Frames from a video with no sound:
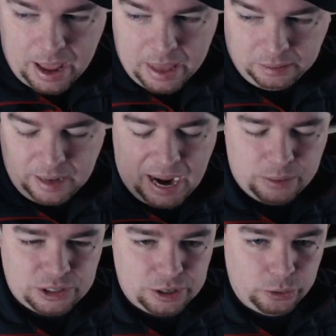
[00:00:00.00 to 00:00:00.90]
it
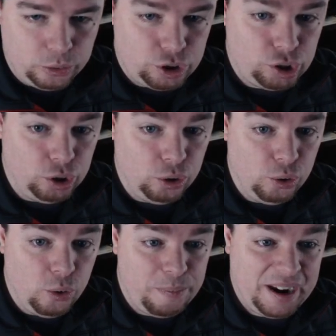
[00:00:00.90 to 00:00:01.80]
allows you
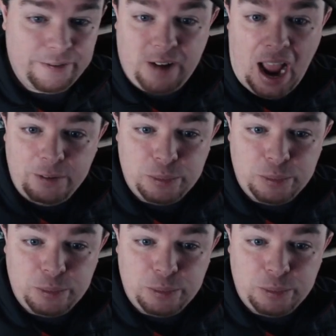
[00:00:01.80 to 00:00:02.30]
to pick 5